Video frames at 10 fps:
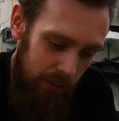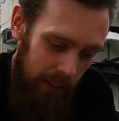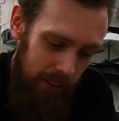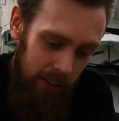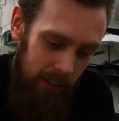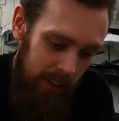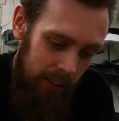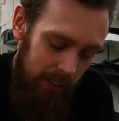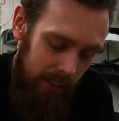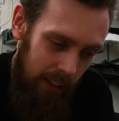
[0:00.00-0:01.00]
run
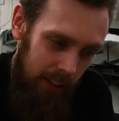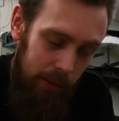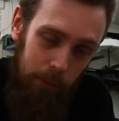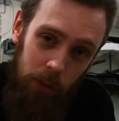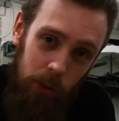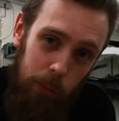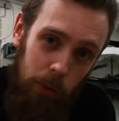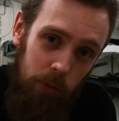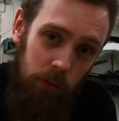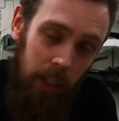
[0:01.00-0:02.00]
the Tenaci
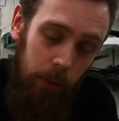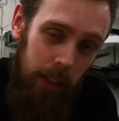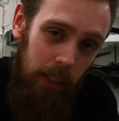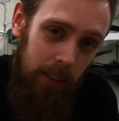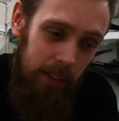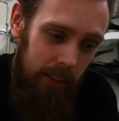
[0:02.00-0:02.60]
Motorsport flywheel.